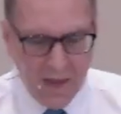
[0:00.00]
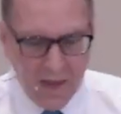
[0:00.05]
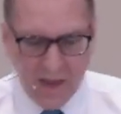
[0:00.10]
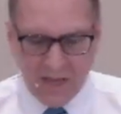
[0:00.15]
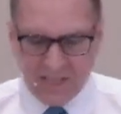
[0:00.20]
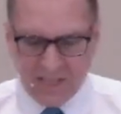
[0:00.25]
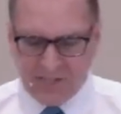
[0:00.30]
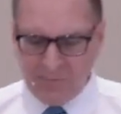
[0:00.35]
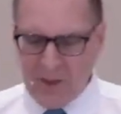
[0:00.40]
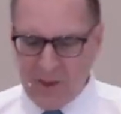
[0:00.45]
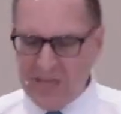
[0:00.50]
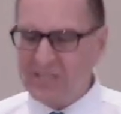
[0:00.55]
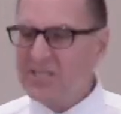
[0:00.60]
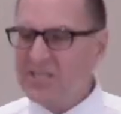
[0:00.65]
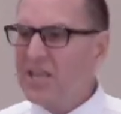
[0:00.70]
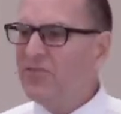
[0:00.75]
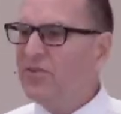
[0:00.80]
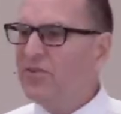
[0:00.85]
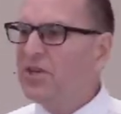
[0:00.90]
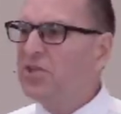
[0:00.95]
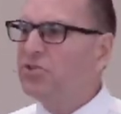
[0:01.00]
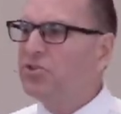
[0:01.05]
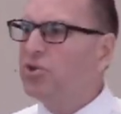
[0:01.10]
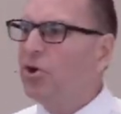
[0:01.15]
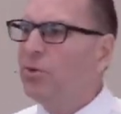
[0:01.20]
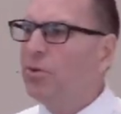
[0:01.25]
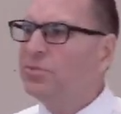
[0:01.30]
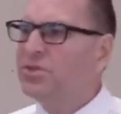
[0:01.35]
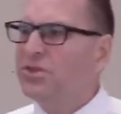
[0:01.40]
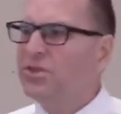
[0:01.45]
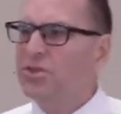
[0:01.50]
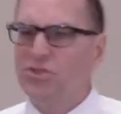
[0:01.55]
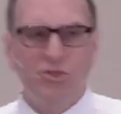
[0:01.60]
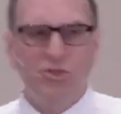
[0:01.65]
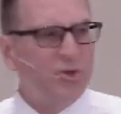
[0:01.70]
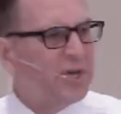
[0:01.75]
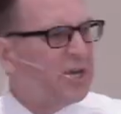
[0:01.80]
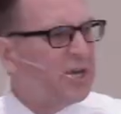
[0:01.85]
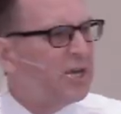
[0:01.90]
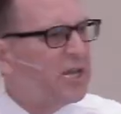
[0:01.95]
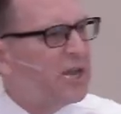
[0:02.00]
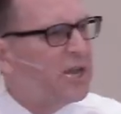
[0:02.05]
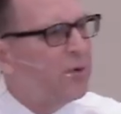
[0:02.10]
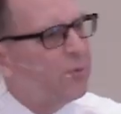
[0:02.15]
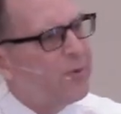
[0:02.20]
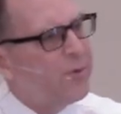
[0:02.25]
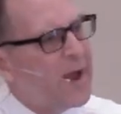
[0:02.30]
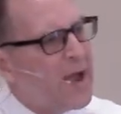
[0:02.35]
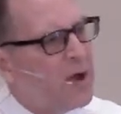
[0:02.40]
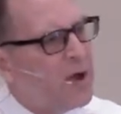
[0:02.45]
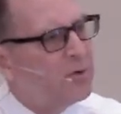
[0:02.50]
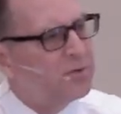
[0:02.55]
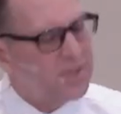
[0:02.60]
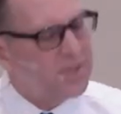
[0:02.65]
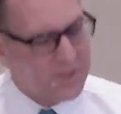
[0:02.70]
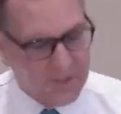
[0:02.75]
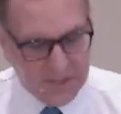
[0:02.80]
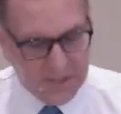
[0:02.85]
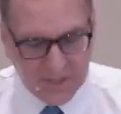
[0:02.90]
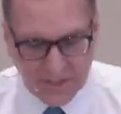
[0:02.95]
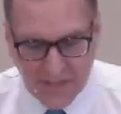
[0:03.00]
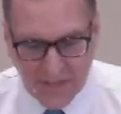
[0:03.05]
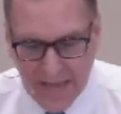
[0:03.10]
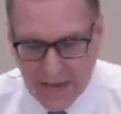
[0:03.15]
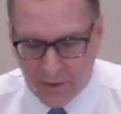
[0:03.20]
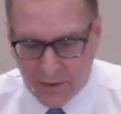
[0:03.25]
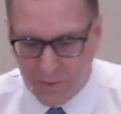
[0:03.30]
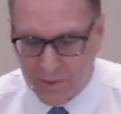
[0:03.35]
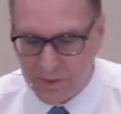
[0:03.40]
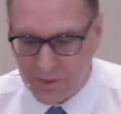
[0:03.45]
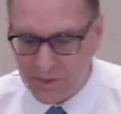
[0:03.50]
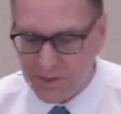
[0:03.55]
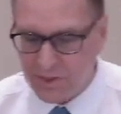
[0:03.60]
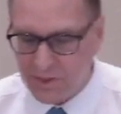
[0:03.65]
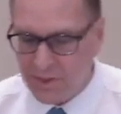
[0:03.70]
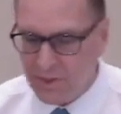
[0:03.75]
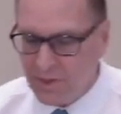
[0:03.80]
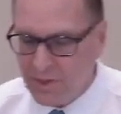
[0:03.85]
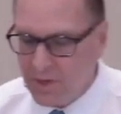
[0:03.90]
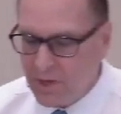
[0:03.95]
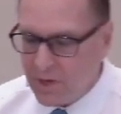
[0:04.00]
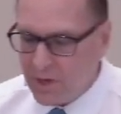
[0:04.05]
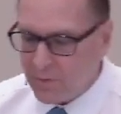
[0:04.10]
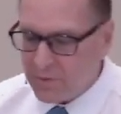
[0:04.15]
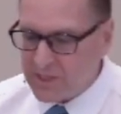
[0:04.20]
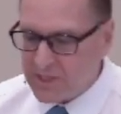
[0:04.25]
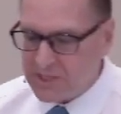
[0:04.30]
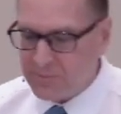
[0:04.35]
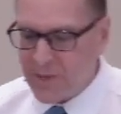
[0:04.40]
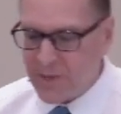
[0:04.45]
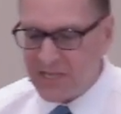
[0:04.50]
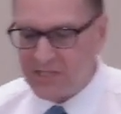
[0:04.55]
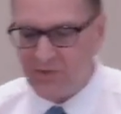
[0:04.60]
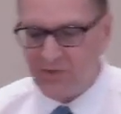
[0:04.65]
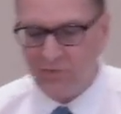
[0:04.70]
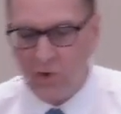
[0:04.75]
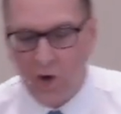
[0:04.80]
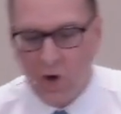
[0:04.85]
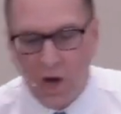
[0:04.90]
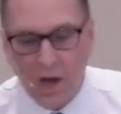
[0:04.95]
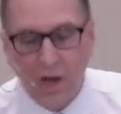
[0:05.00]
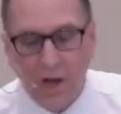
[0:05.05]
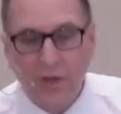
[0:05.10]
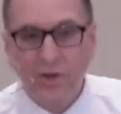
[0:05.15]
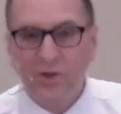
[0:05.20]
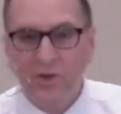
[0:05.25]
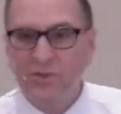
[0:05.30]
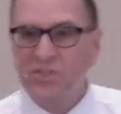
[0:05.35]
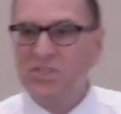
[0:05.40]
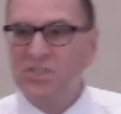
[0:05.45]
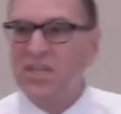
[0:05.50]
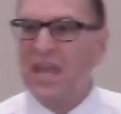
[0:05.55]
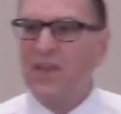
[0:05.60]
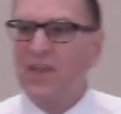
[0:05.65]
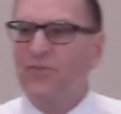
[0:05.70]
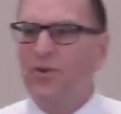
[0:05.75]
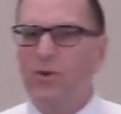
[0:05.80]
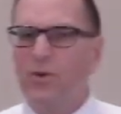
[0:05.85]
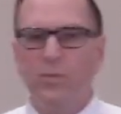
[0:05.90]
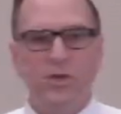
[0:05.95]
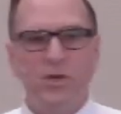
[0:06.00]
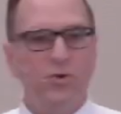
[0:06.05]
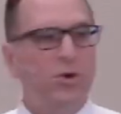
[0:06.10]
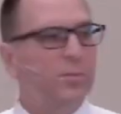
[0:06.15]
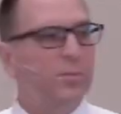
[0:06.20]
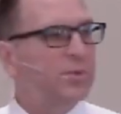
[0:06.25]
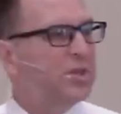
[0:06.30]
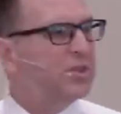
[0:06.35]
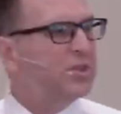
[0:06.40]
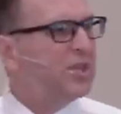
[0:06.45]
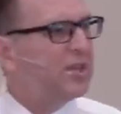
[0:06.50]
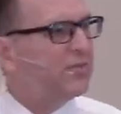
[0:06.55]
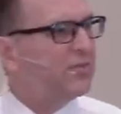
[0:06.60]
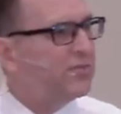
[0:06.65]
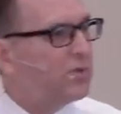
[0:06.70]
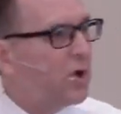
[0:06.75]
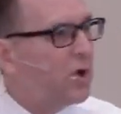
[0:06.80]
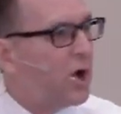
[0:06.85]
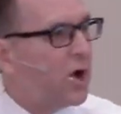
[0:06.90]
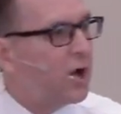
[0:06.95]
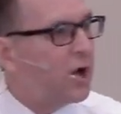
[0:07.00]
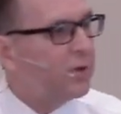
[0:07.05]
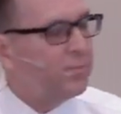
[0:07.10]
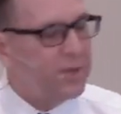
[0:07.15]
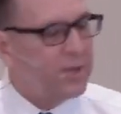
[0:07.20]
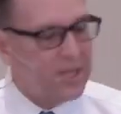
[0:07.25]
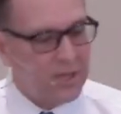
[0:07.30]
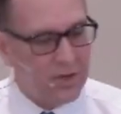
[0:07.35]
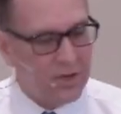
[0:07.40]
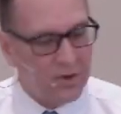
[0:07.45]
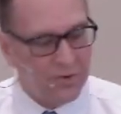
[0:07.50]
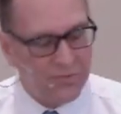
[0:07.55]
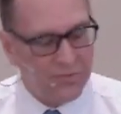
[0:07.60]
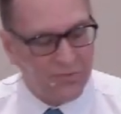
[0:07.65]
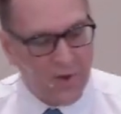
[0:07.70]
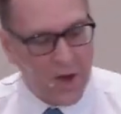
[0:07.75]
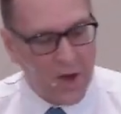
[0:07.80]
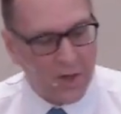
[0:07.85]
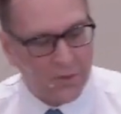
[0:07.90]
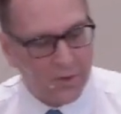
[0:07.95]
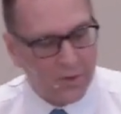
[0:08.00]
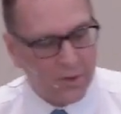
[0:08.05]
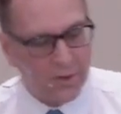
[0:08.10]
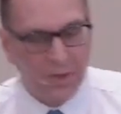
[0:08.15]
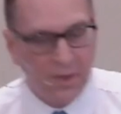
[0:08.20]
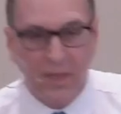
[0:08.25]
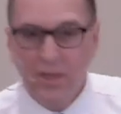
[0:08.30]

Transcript: He speaks even in terms of the Trinity around this language, where he speaks of God our Savior. We normally think of God being our Father.